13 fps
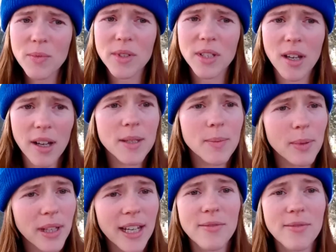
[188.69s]
was God's
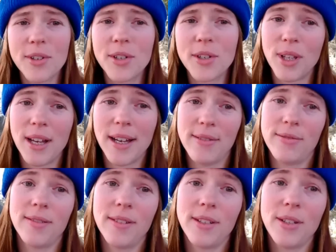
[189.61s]
plan for your life.
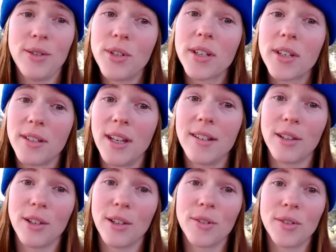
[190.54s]
You just need
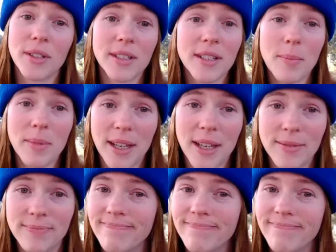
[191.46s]
to learn to accept that."